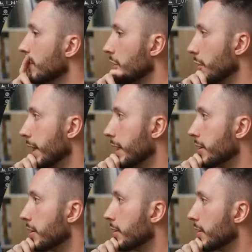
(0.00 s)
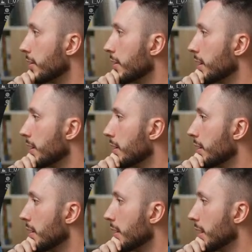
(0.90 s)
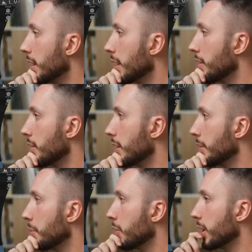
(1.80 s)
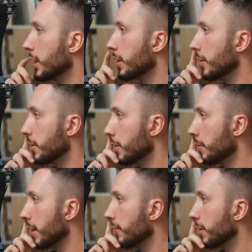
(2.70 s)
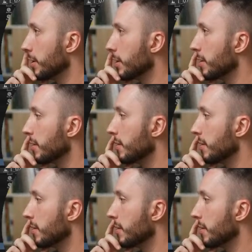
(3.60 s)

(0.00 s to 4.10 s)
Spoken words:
Great. I think that is looking pretty close to the reference.